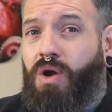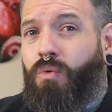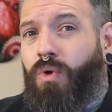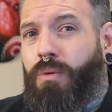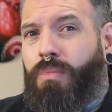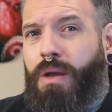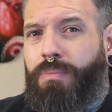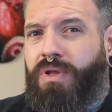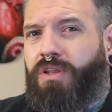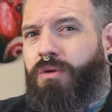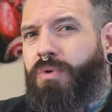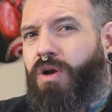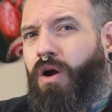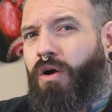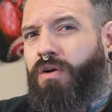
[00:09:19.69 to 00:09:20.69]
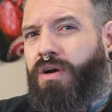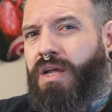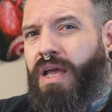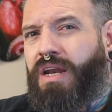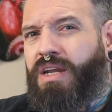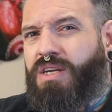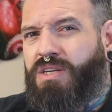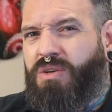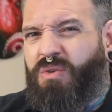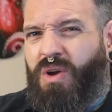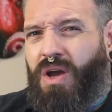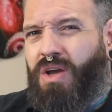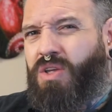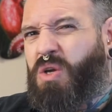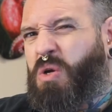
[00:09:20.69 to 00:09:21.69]
where it might be a little bit harder to get into.
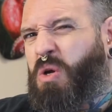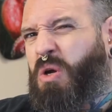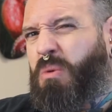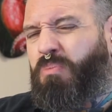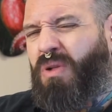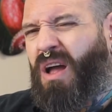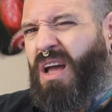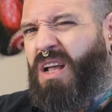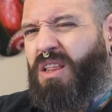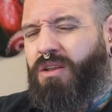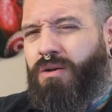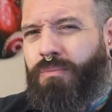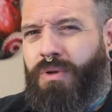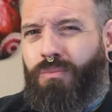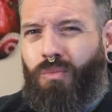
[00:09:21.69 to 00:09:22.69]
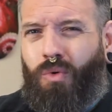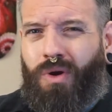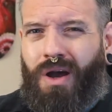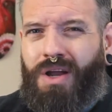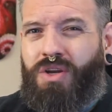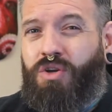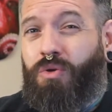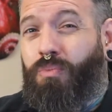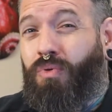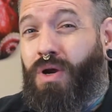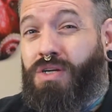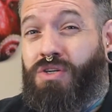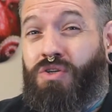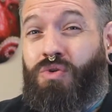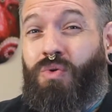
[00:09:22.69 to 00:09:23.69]
You could apply a little bit more undue
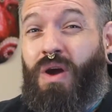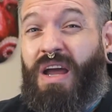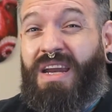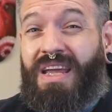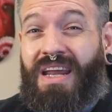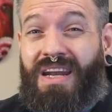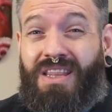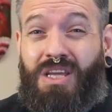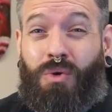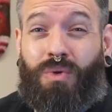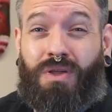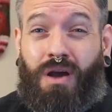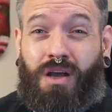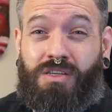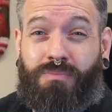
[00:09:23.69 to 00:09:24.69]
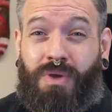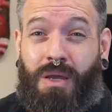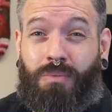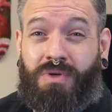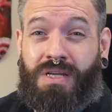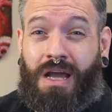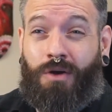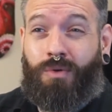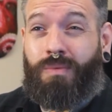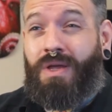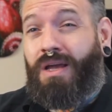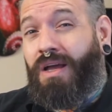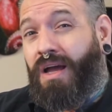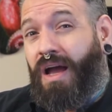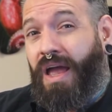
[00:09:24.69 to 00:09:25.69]
pressure trying to get in there with gauze or paper towel.
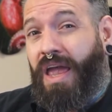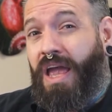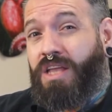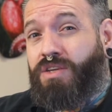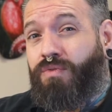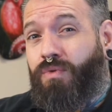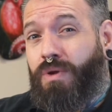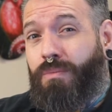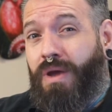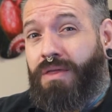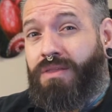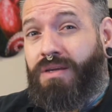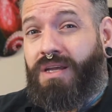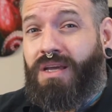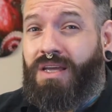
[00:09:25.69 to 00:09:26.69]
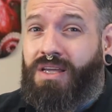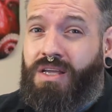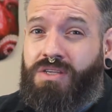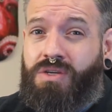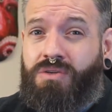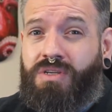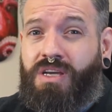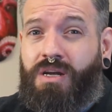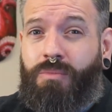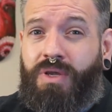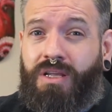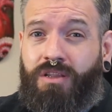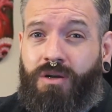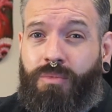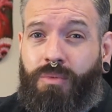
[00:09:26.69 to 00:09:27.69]
A hands-free method is usually going to be
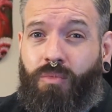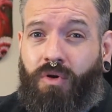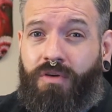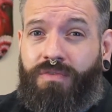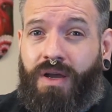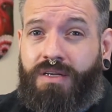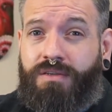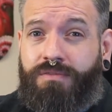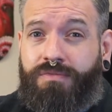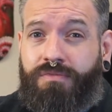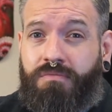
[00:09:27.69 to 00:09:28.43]
a little bit more effective.